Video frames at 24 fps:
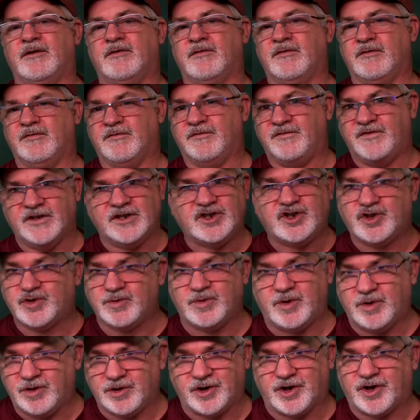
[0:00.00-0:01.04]

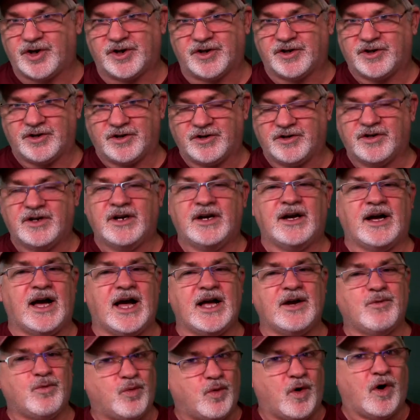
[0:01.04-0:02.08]
visual learner,
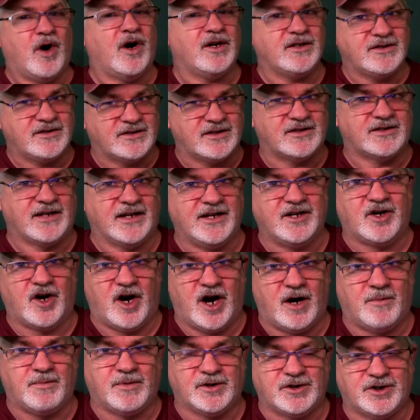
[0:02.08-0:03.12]
I want to take
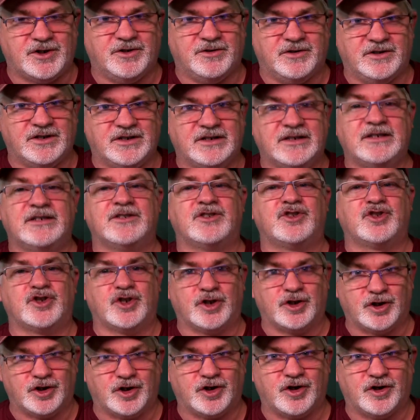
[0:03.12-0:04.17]
opportunities
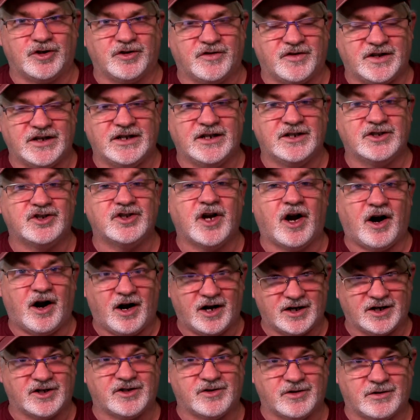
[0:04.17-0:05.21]
to learn things
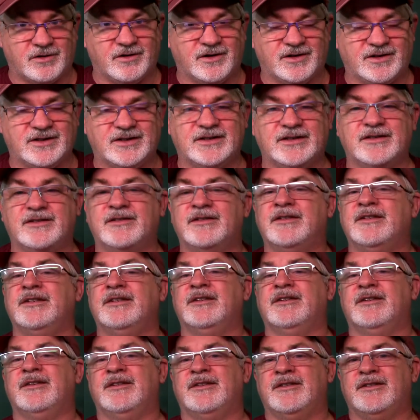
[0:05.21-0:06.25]
auditorily,
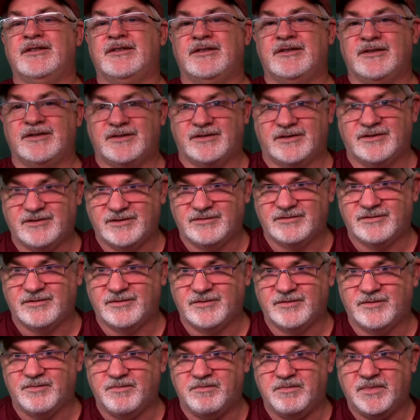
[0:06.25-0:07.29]

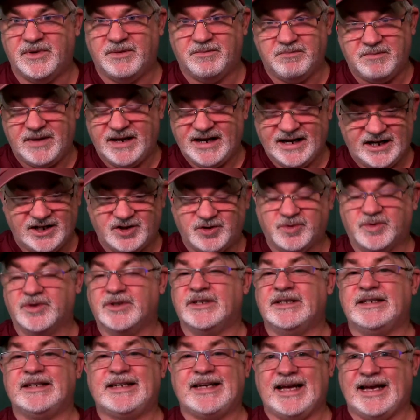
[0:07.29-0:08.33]

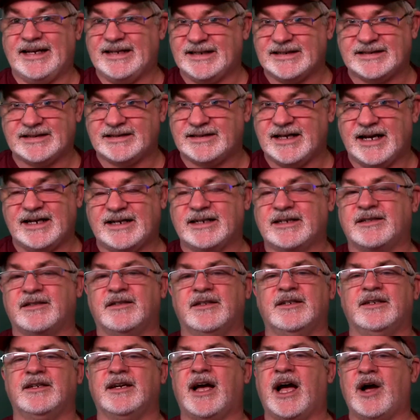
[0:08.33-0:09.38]
manually,
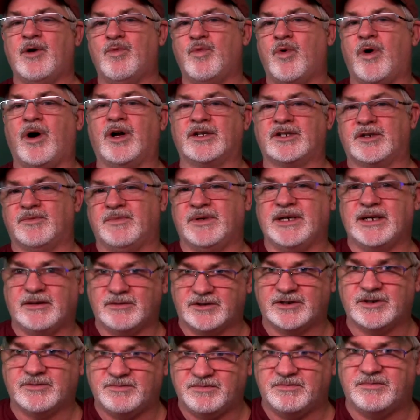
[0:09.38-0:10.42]
kinesthetically. I want to be
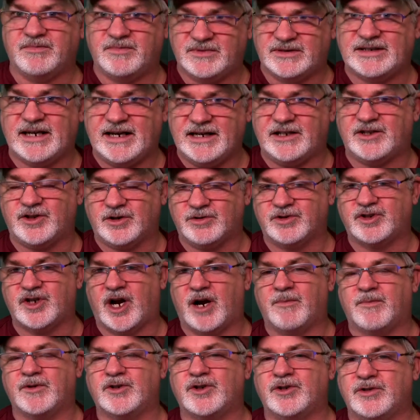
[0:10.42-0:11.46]
able to take those
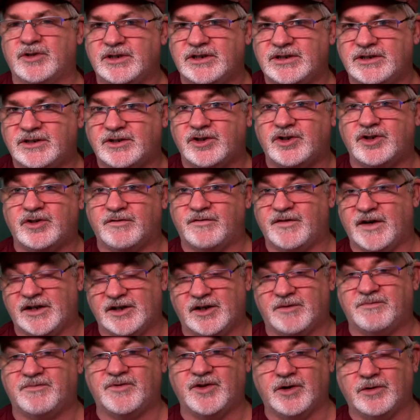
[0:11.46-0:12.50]
opportunities to
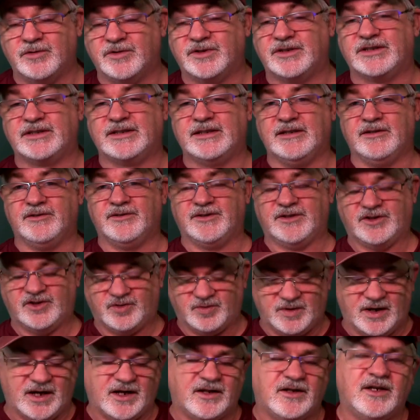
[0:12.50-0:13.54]
develop those skills
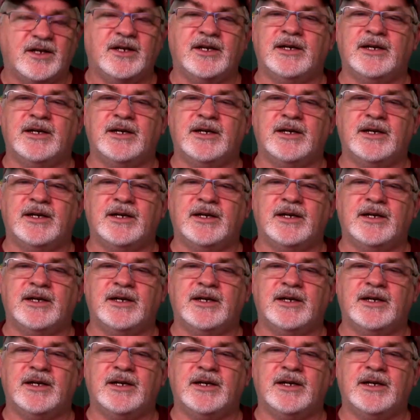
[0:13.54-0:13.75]
as well.